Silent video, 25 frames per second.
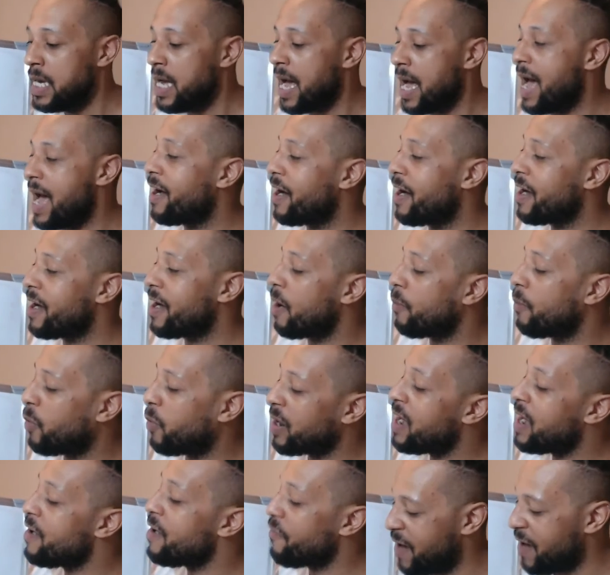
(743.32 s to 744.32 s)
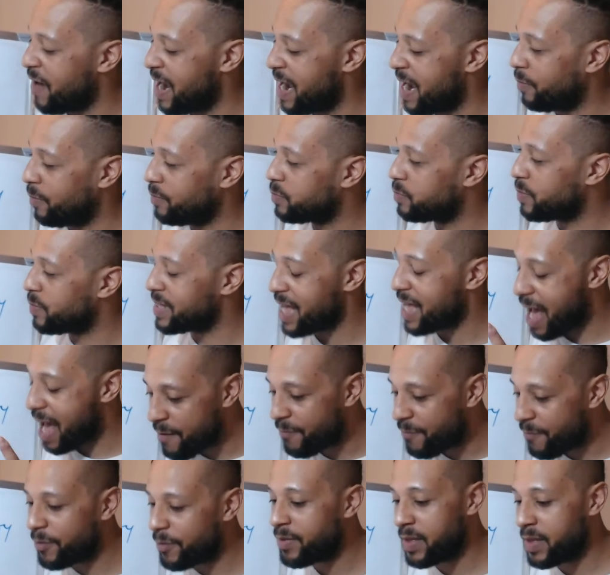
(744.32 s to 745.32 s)
And what I found with
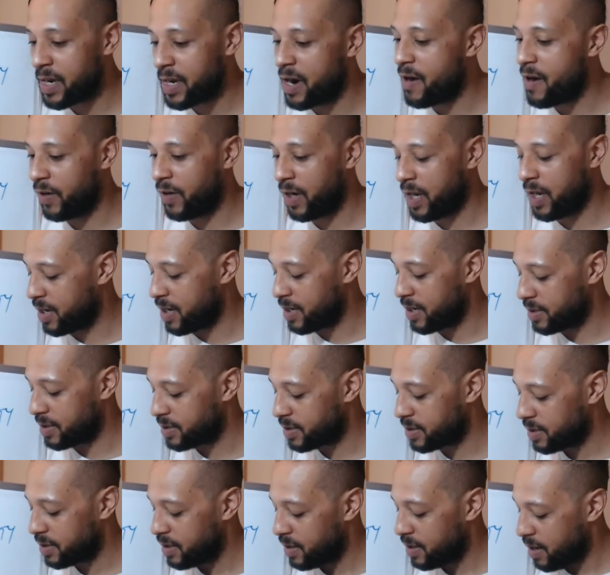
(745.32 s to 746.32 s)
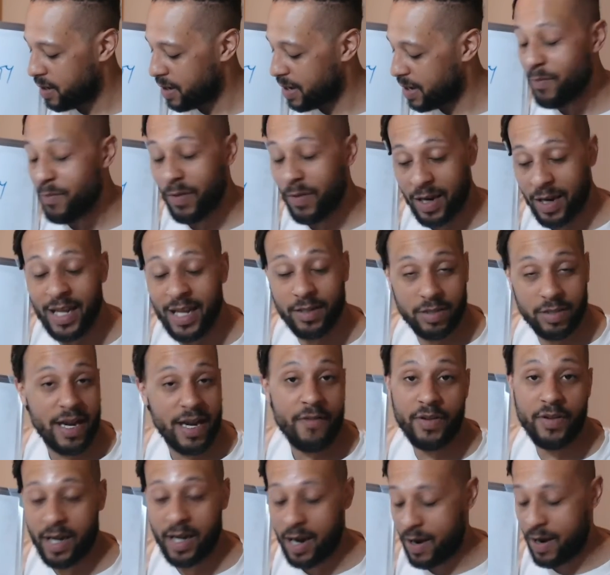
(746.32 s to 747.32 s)
everything I've learned, in literally
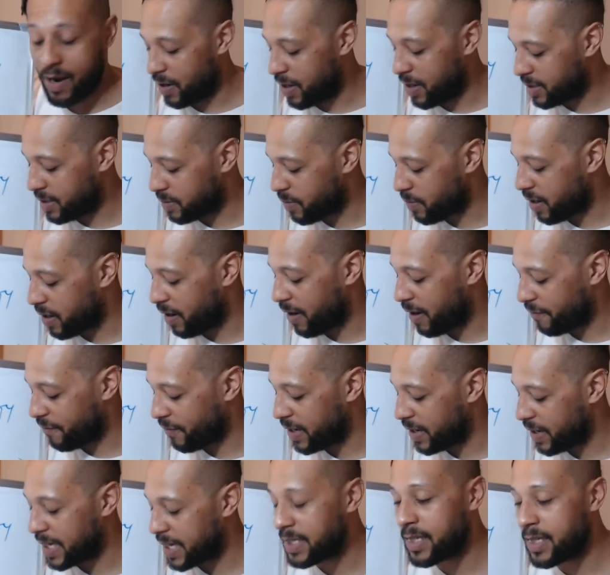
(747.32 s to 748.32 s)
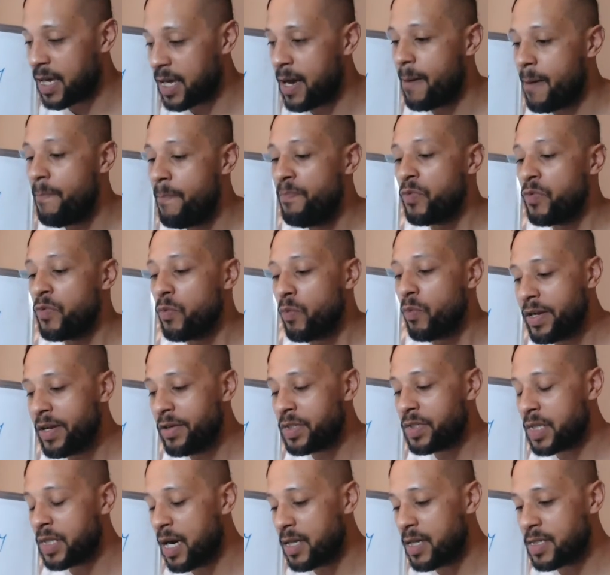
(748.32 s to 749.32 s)
everything I've learned in my life, is that when you
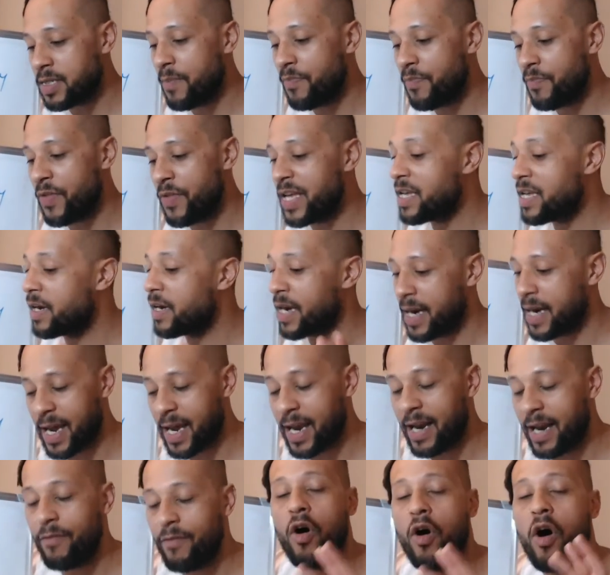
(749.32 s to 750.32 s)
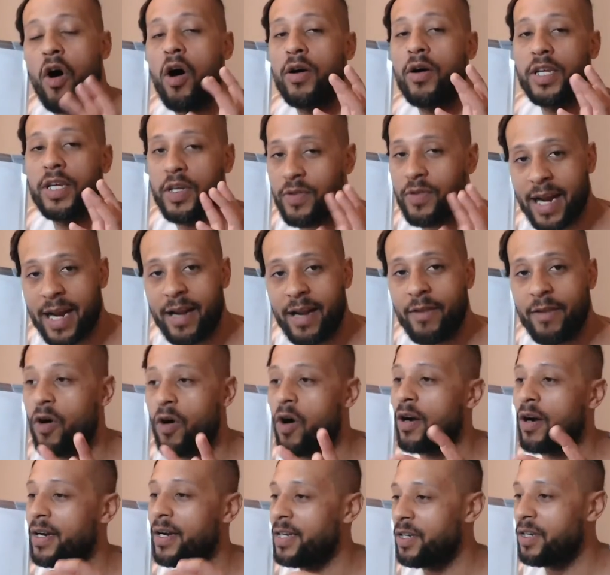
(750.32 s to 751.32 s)
start something, you're going to get it wrong. You get it
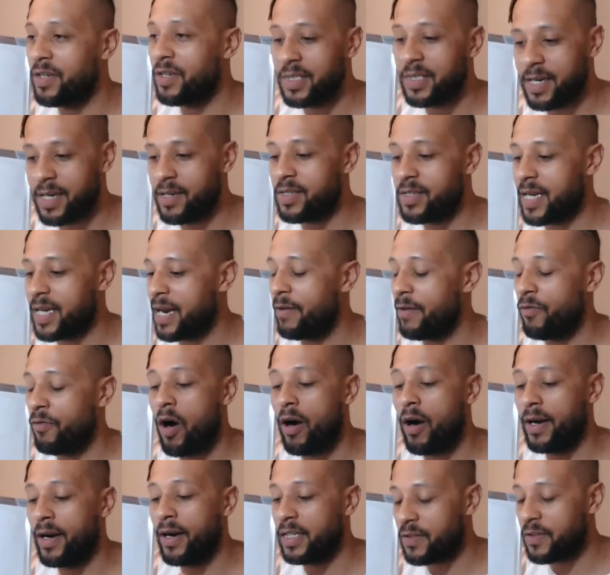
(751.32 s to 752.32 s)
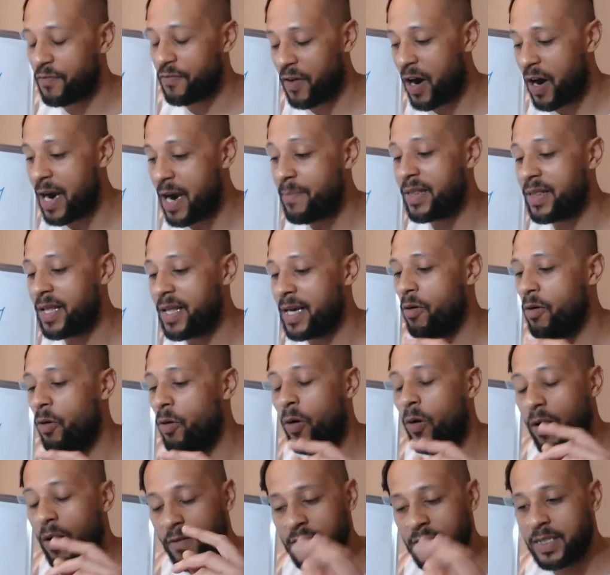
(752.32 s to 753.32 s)
wrong and you continue to get it wrong and it's fine. But then
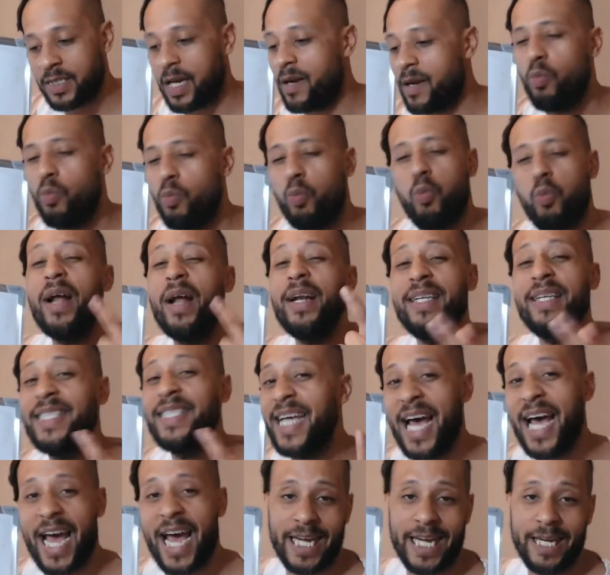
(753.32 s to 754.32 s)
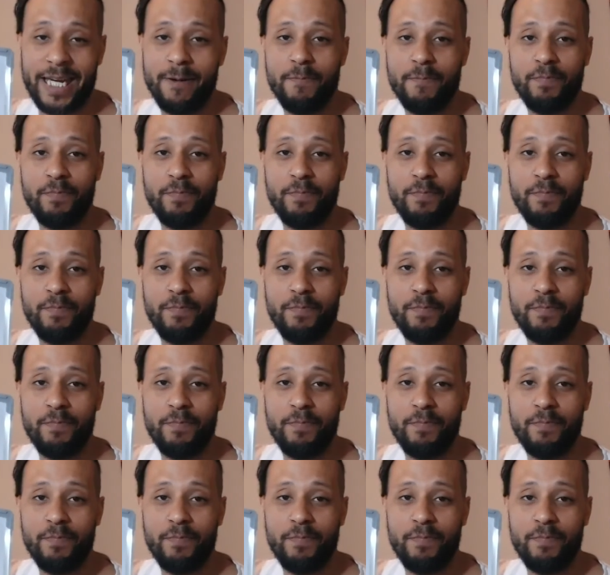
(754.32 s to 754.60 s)
all of a sudden, one day,